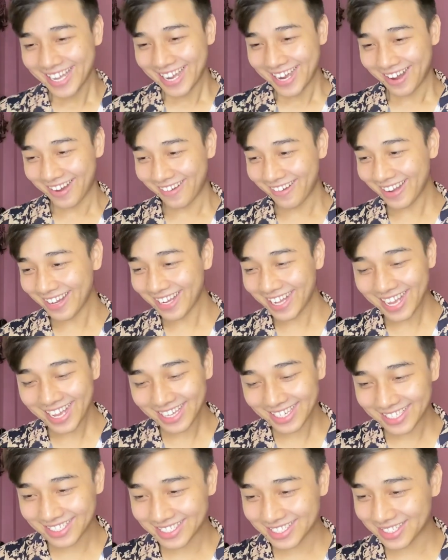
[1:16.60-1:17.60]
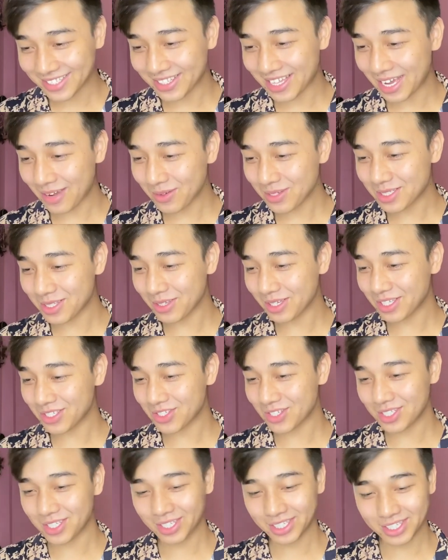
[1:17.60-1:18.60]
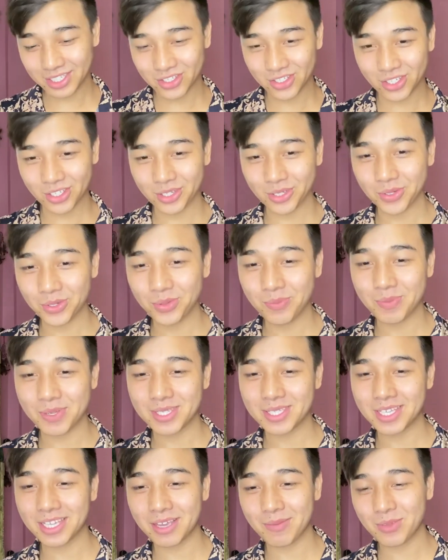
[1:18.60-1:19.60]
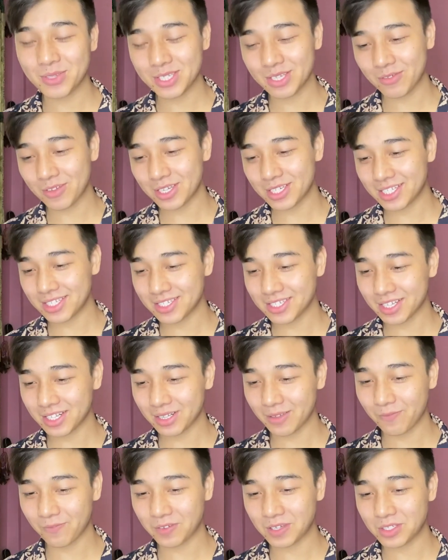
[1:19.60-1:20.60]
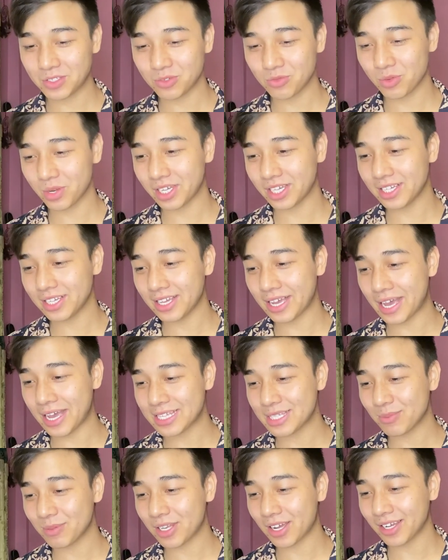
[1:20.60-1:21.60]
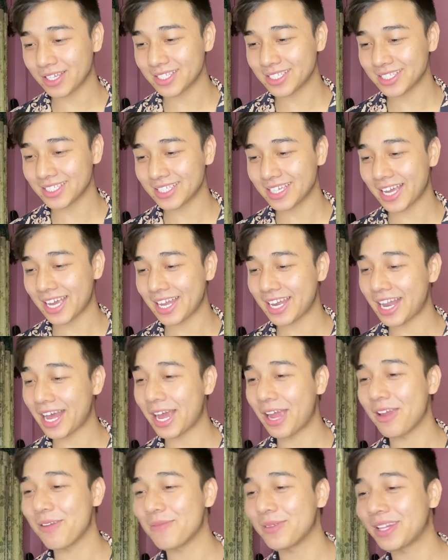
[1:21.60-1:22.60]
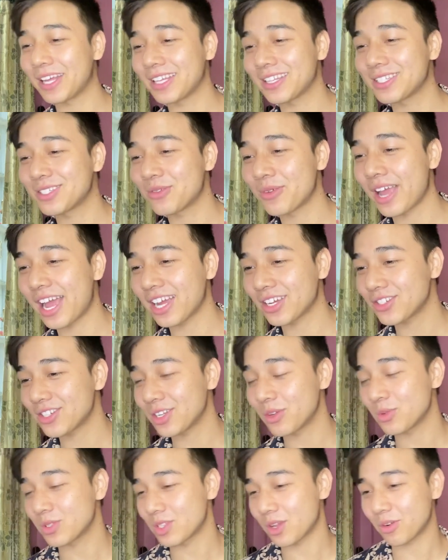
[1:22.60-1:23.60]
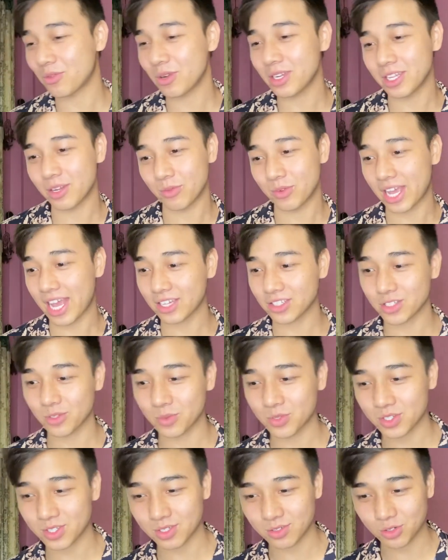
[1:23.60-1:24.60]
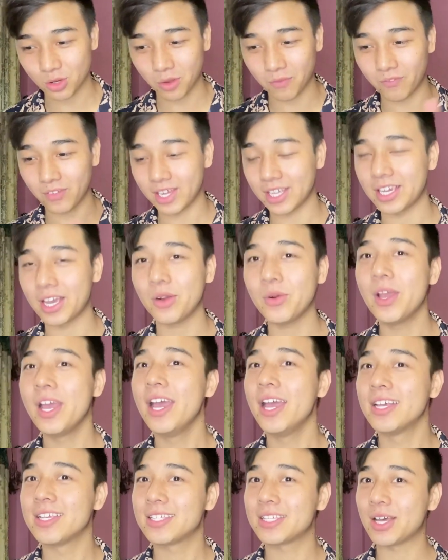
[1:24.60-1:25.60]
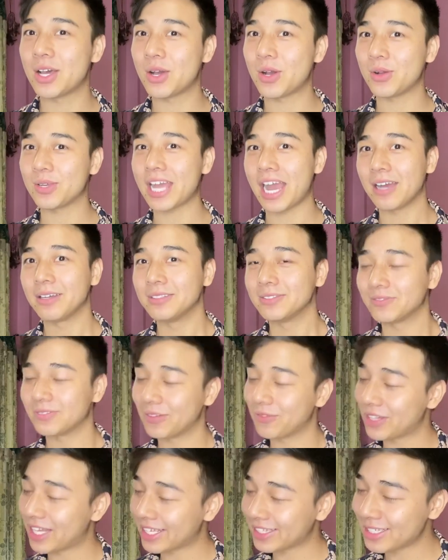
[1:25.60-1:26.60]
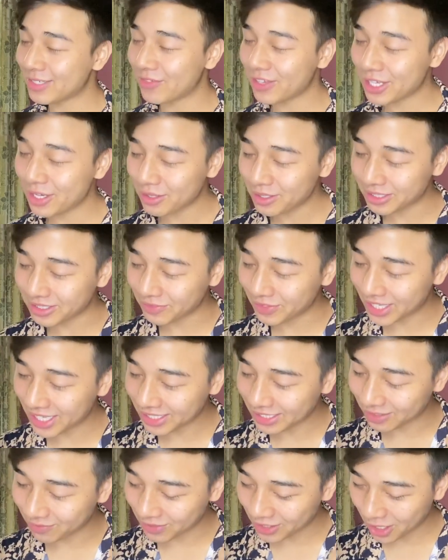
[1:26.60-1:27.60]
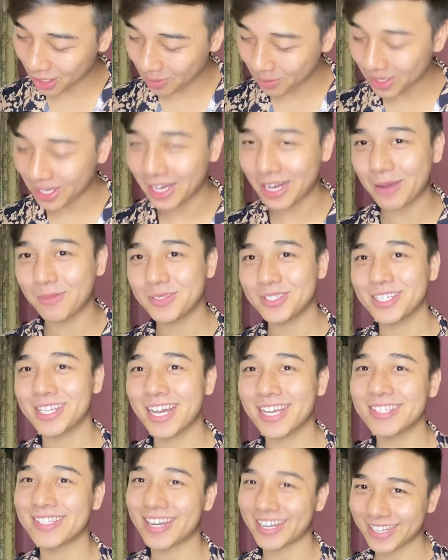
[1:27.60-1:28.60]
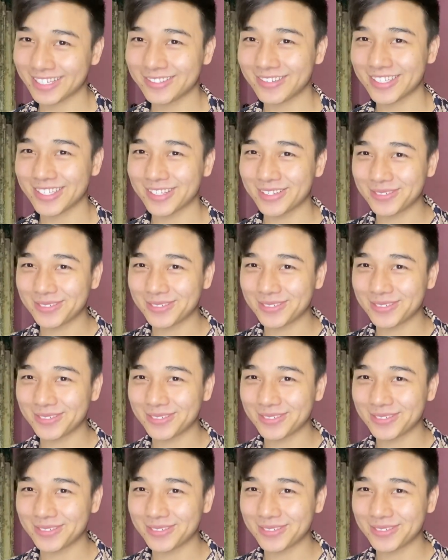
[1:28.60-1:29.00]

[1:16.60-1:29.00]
Alright guys, so that was look at you, Bazinga music video teaser clip featuring SB19 Ken. I hope you like this reaction. It was not really a reaction, it was just a short video. So yeah, if you like this video, leave a like, leave a comment, and I'll meet you guys in the next video.